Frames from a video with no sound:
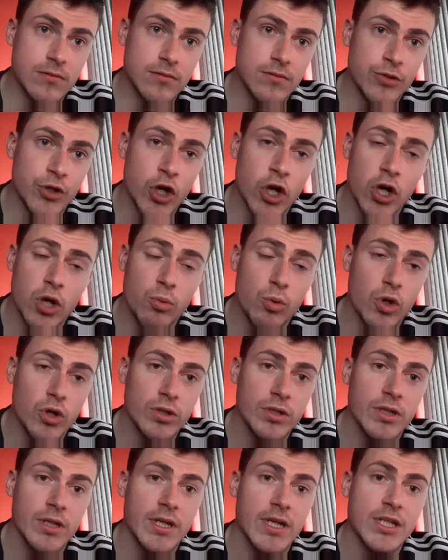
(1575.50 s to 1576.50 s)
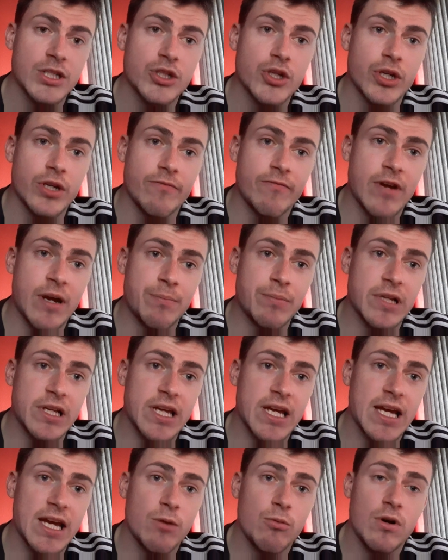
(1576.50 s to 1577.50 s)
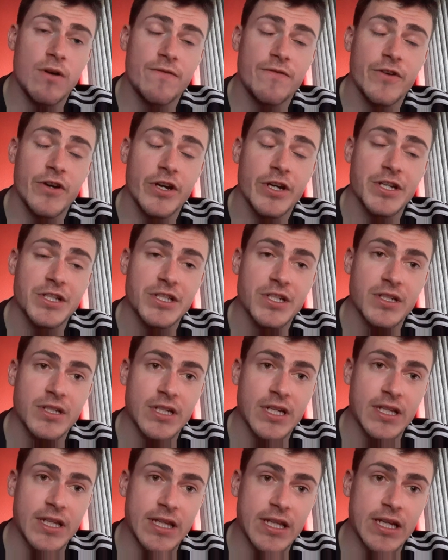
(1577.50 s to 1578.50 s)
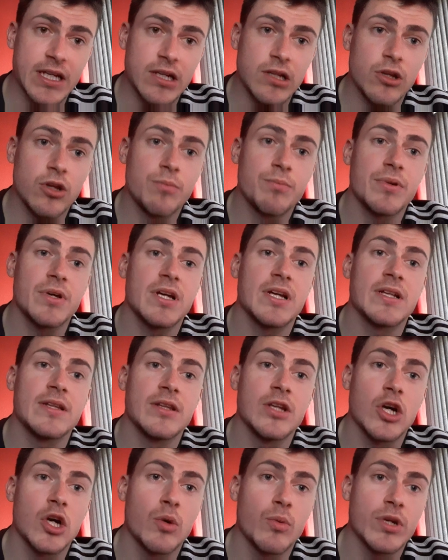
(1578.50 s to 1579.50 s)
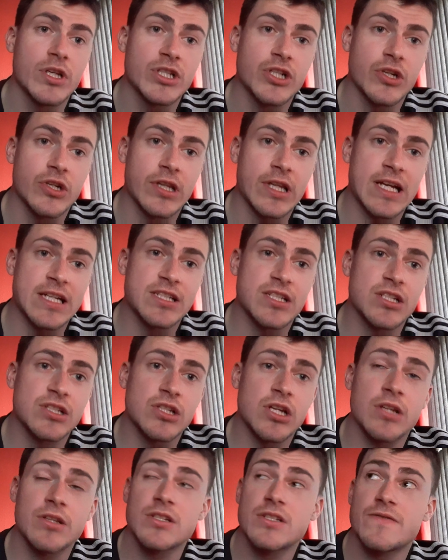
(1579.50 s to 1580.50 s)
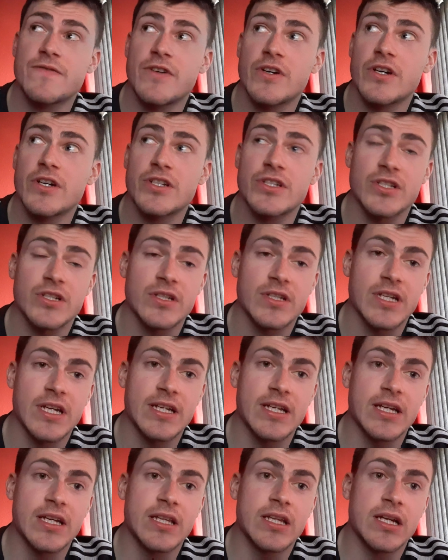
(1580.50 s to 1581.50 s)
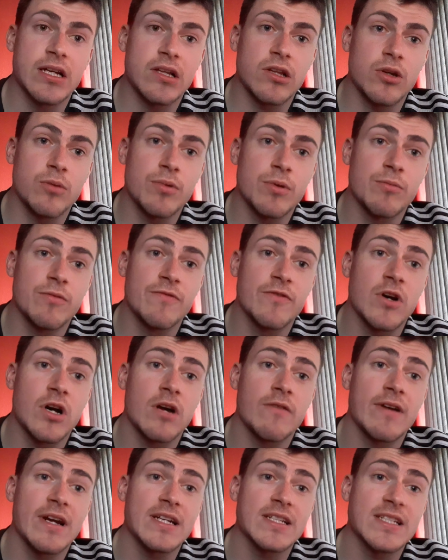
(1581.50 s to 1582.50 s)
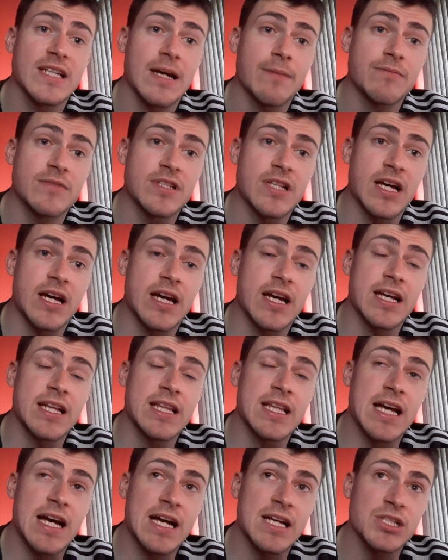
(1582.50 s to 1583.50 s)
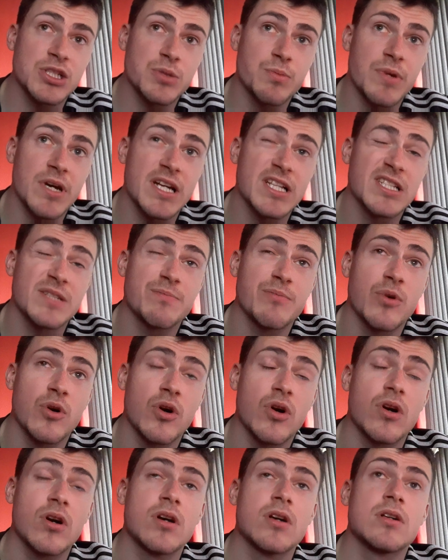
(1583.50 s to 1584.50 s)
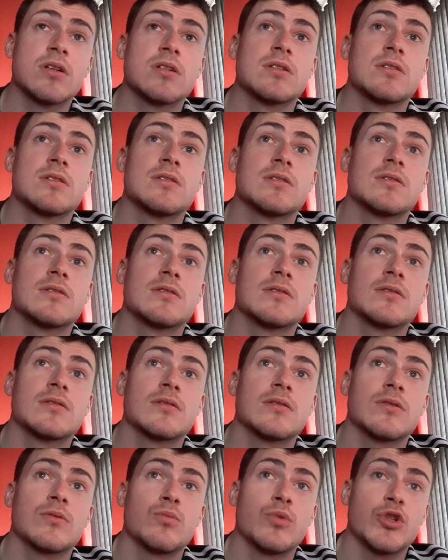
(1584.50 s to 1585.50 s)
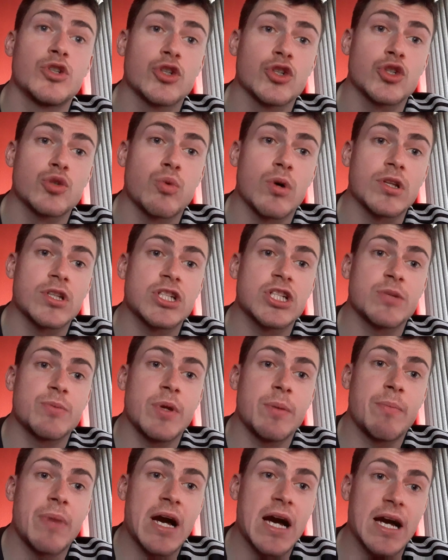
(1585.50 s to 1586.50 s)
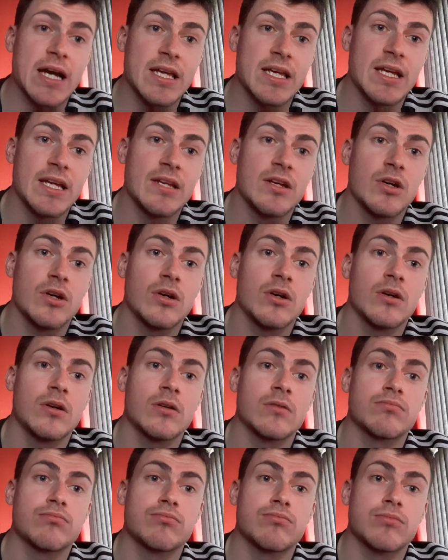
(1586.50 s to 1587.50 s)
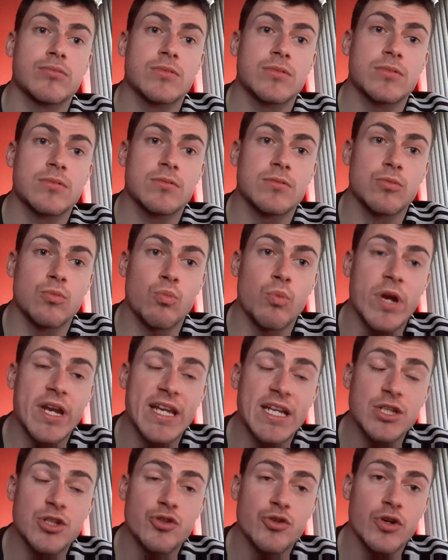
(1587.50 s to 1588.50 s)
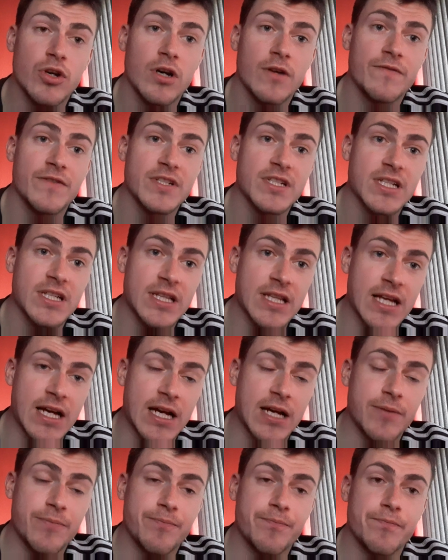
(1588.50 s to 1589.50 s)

No one is going to replicate what Ferguson did at the club, and no one is going to last as long as Ferguson did at the club, and we've got to accept that in that aspect. But we just want to be back, you know, winning trophies and that.